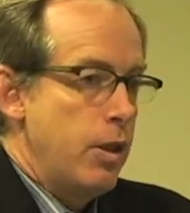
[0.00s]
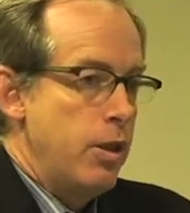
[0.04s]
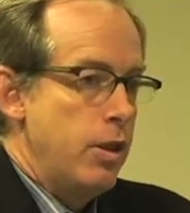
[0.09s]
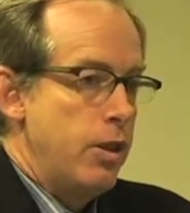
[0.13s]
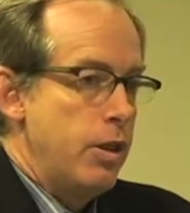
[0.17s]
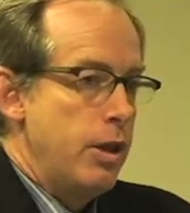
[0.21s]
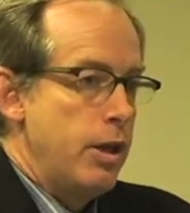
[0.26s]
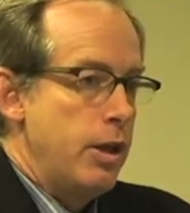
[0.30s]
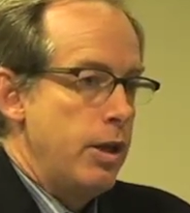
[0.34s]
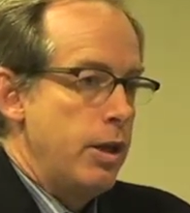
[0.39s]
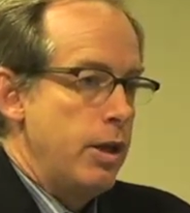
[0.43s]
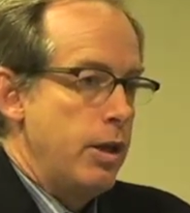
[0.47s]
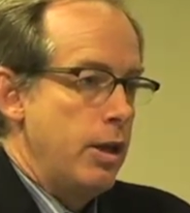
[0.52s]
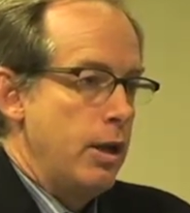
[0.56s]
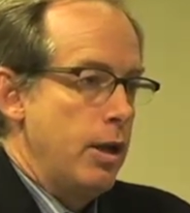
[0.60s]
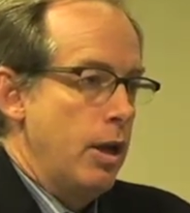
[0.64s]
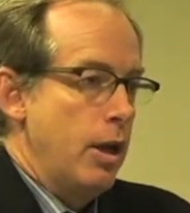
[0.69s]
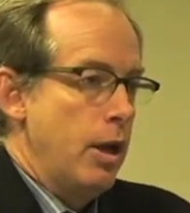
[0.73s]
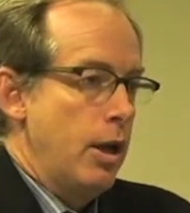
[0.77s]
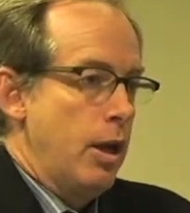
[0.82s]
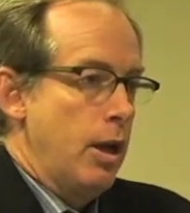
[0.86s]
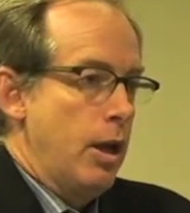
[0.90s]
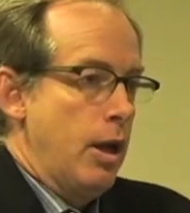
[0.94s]
the
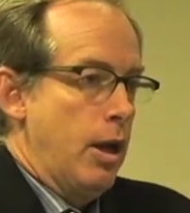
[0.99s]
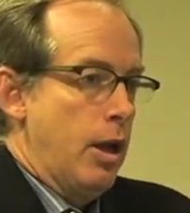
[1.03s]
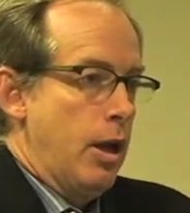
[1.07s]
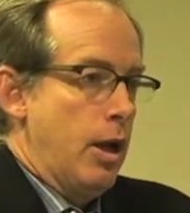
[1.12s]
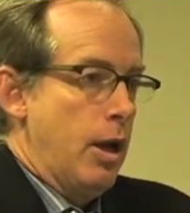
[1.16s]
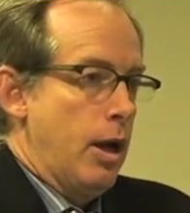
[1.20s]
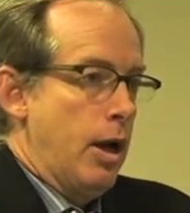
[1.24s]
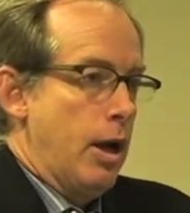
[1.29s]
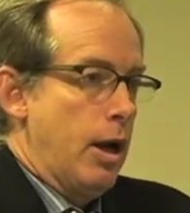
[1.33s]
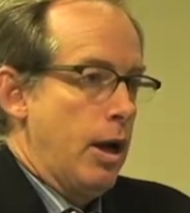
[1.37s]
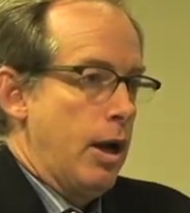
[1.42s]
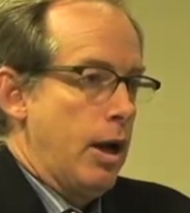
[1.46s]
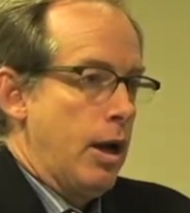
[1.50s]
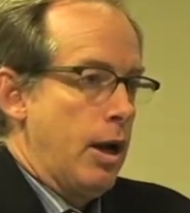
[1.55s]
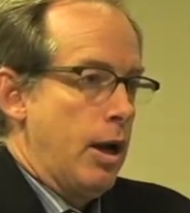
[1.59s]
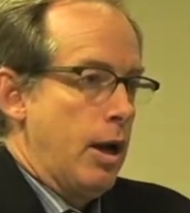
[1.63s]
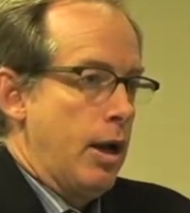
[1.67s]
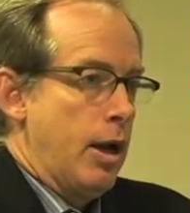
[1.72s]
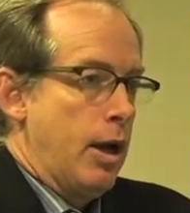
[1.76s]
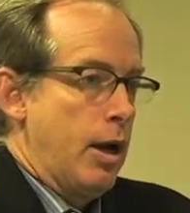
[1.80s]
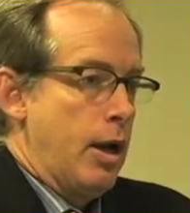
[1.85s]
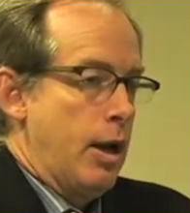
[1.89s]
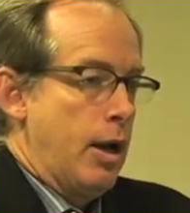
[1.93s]

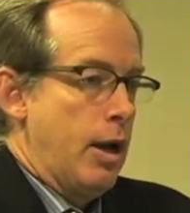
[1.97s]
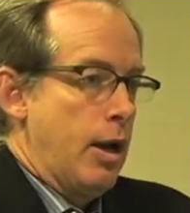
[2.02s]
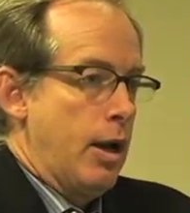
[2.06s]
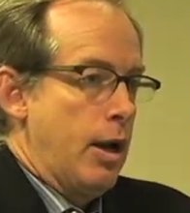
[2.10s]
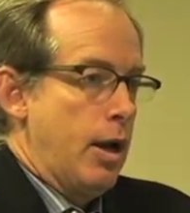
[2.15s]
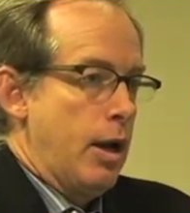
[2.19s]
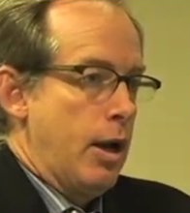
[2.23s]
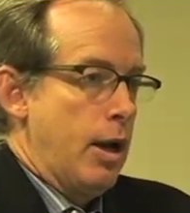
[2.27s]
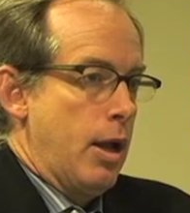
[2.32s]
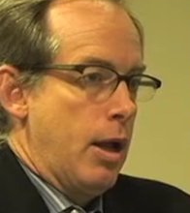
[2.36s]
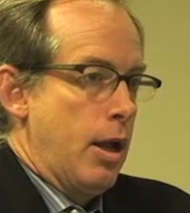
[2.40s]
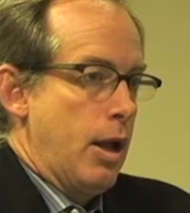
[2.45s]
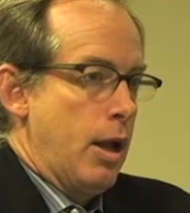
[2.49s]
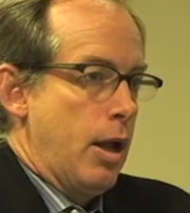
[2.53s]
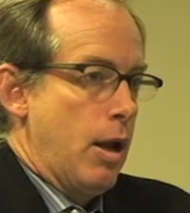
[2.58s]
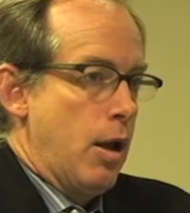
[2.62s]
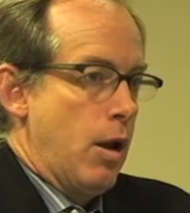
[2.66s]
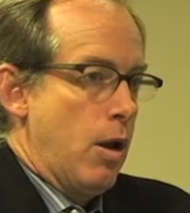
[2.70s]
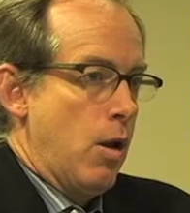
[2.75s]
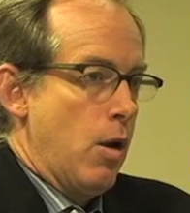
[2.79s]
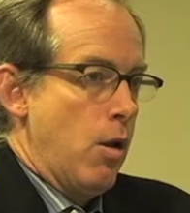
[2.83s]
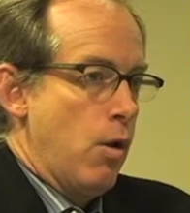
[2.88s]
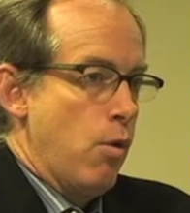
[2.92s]
uh,
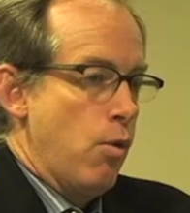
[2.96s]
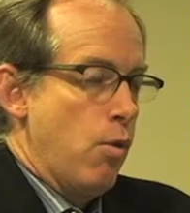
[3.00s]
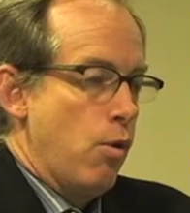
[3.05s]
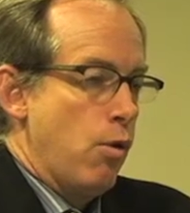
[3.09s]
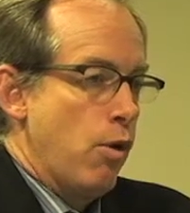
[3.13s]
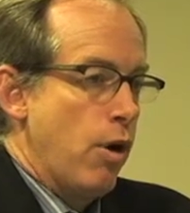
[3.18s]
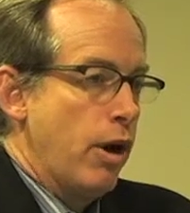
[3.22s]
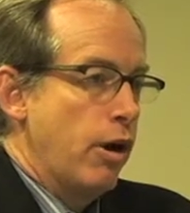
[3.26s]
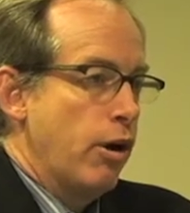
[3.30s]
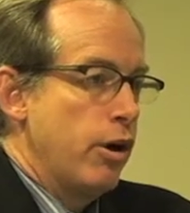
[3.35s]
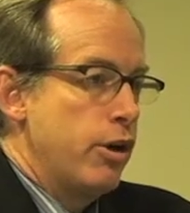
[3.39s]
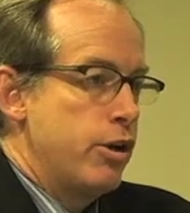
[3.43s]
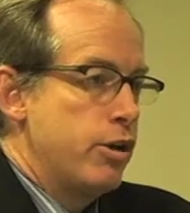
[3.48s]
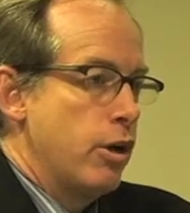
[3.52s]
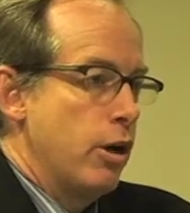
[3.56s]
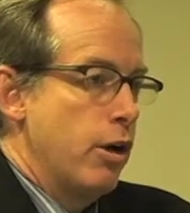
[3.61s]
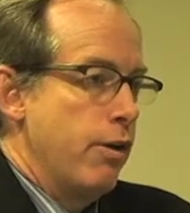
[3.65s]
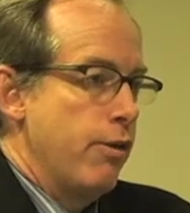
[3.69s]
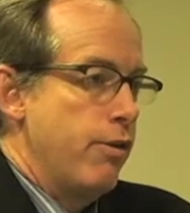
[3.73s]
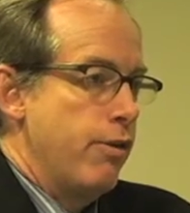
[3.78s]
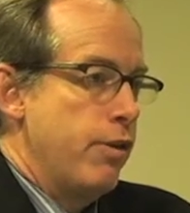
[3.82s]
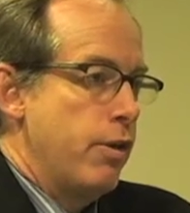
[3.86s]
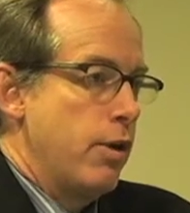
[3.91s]
literature
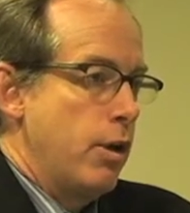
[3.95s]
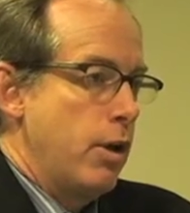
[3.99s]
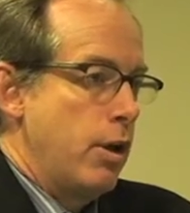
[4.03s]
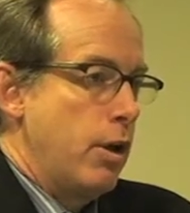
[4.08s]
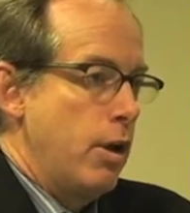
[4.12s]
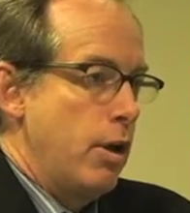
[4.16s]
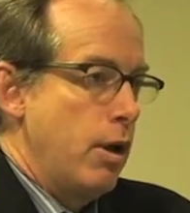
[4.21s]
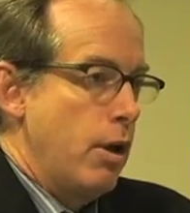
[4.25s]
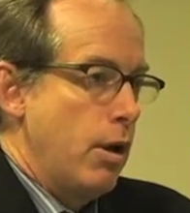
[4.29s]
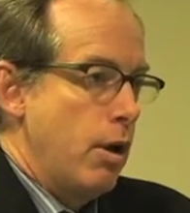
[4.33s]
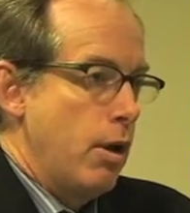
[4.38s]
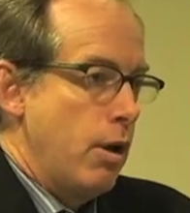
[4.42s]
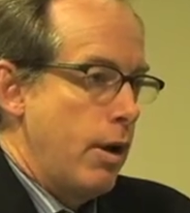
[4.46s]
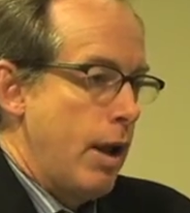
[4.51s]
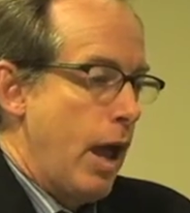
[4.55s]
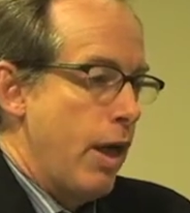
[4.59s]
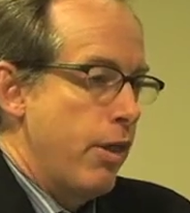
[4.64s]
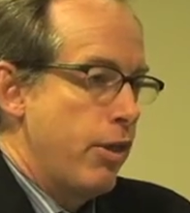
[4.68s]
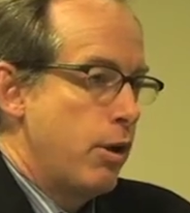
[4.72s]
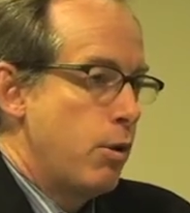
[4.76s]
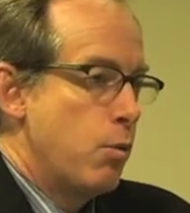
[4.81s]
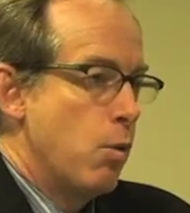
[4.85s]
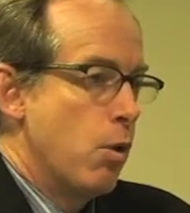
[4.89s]
of the
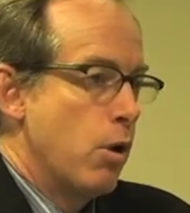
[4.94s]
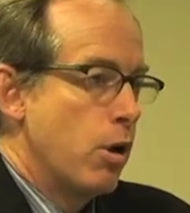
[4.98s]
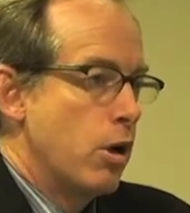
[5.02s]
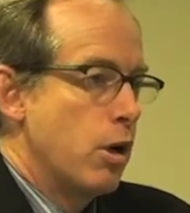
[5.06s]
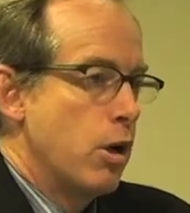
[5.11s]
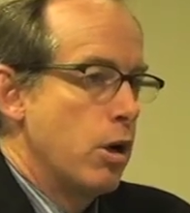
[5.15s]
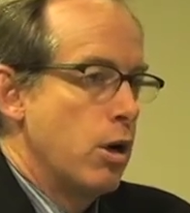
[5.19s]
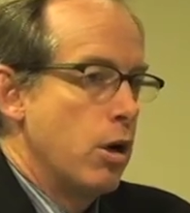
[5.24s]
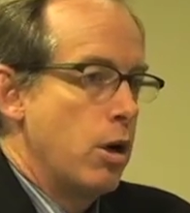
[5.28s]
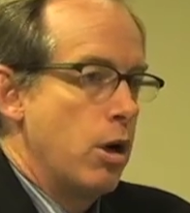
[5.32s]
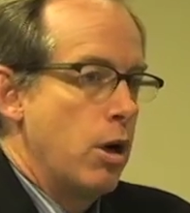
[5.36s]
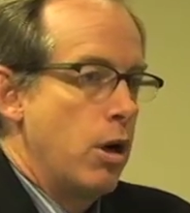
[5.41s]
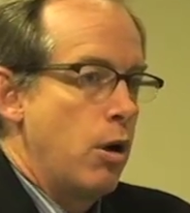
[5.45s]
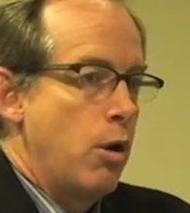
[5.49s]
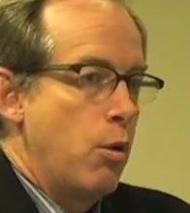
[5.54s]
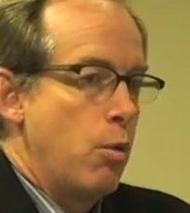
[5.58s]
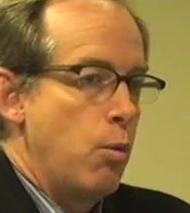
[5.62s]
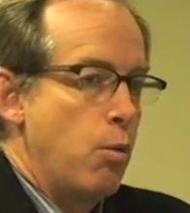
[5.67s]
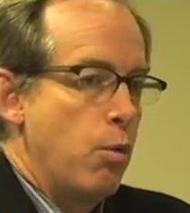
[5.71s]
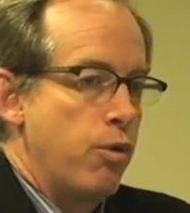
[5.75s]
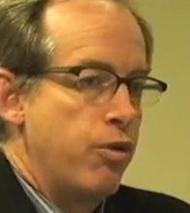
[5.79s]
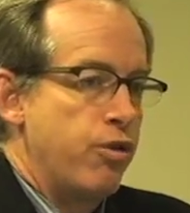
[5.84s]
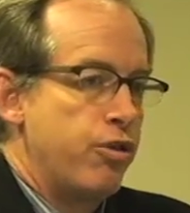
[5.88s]
Catholic worker
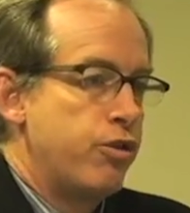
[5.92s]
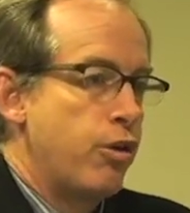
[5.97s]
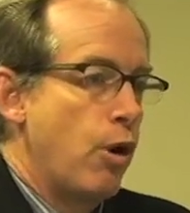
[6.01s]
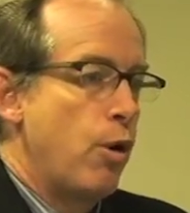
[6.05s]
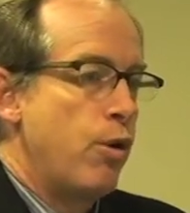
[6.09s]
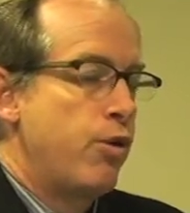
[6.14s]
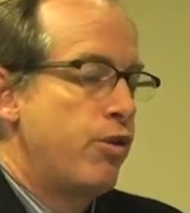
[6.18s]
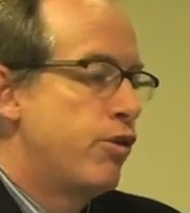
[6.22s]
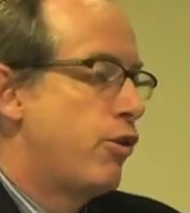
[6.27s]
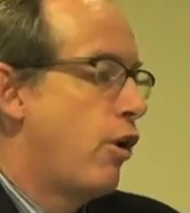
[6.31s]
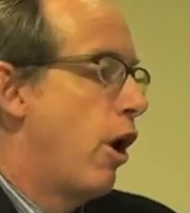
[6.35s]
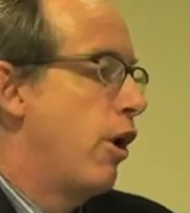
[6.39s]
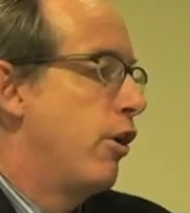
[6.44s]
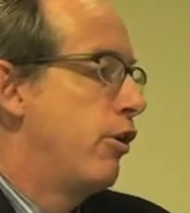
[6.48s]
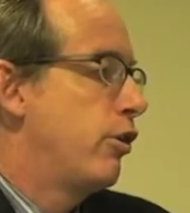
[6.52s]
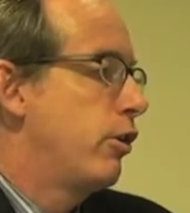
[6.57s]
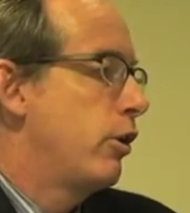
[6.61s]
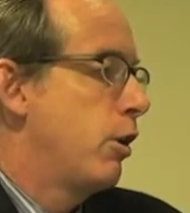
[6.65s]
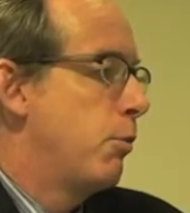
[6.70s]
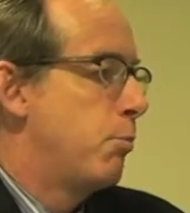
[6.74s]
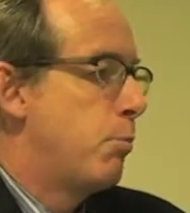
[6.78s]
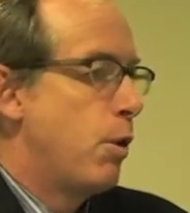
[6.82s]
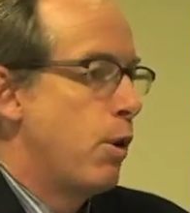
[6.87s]
was so
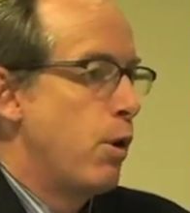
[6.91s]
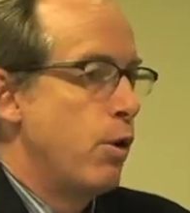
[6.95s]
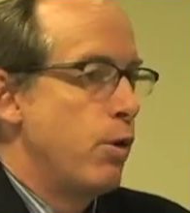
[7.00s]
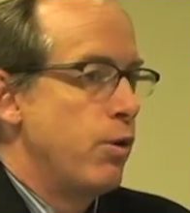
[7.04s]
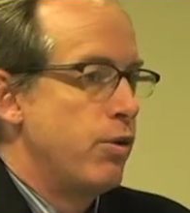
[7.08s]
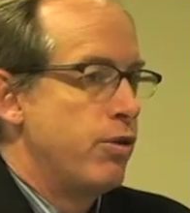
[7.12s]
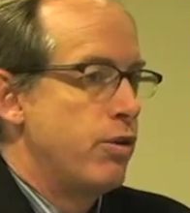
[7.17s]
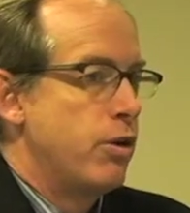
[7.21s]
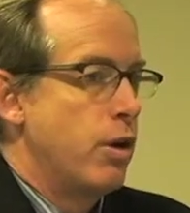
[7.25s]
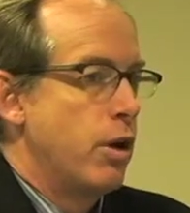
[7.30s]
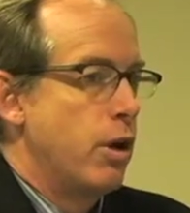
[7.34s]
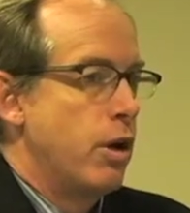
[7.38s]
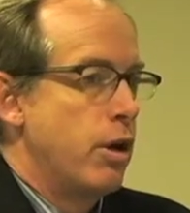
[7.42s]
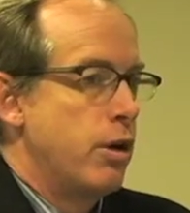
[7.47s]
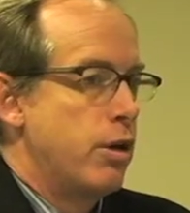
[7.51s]
staunchly opposed uh,